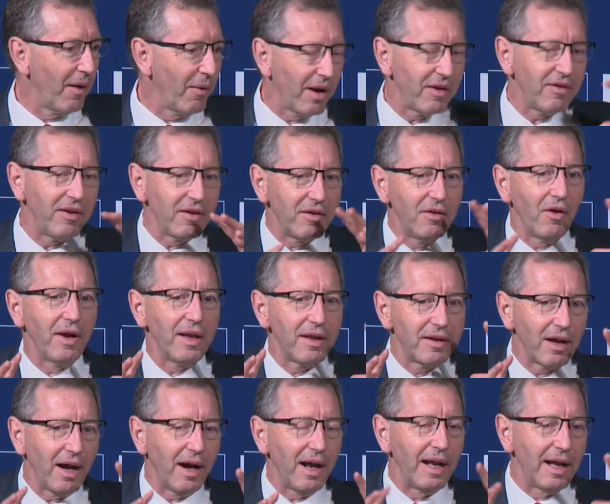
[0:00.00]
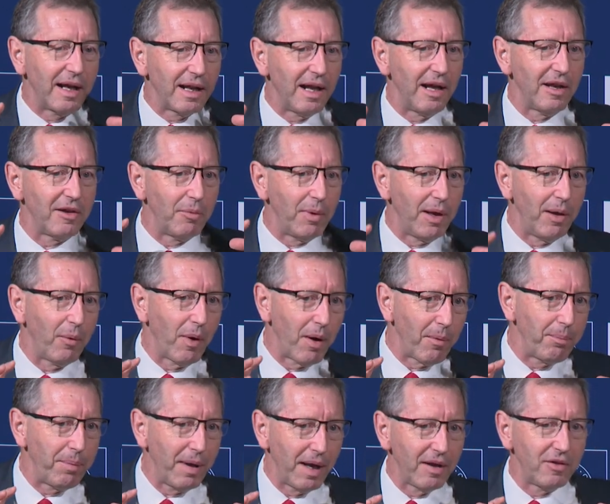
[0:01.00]
Actually, it's not entirely clear to me
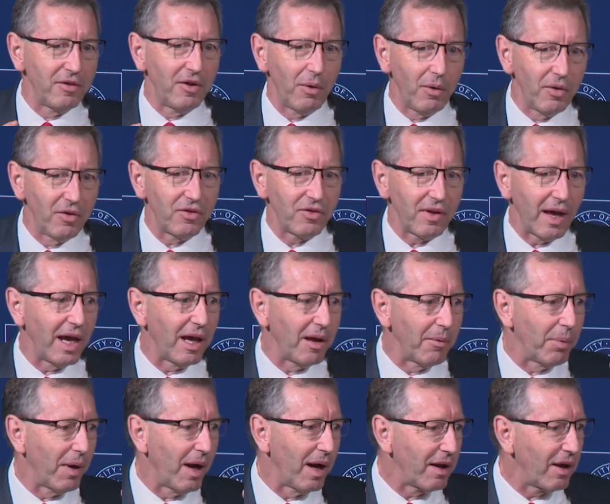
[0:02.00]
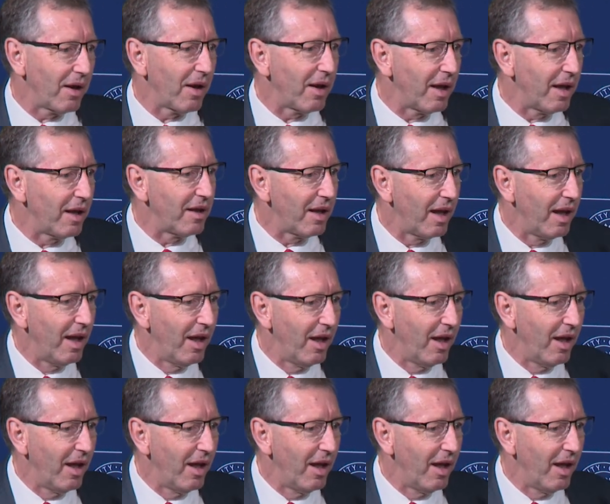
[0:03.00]
what Pillar 2 is saying, but I'm going to